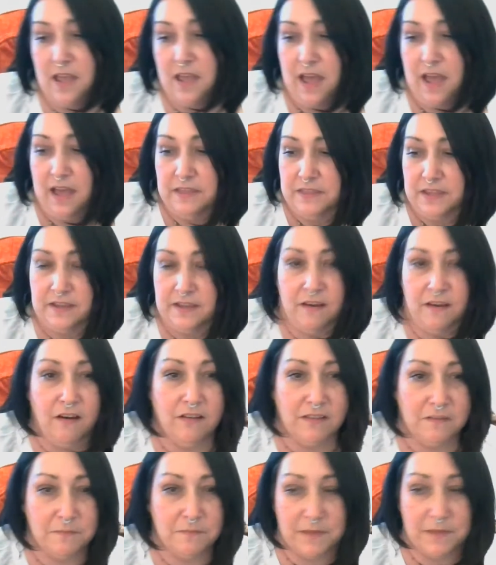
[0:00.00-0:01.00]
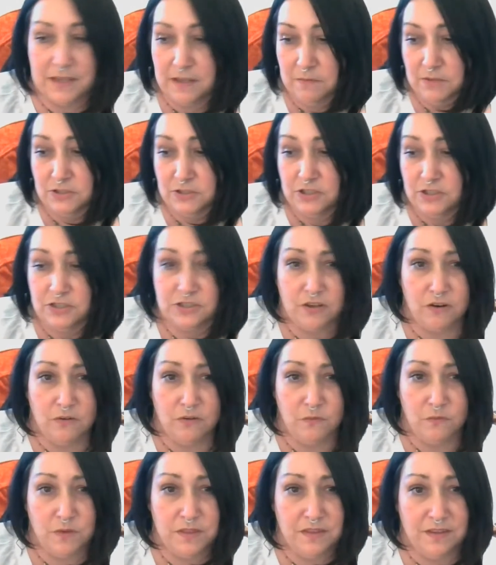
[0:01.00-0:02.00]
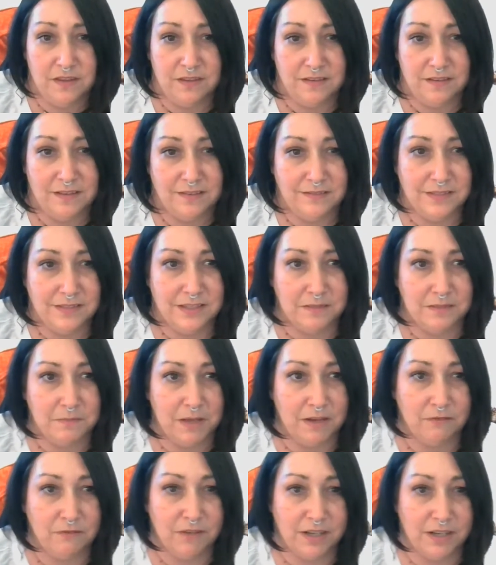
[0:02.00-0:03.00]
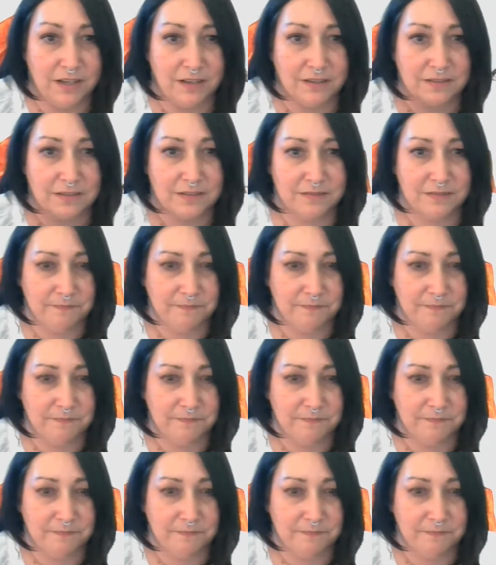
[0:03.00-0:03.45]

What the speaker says: I think all of my images are within a 10-mile radius.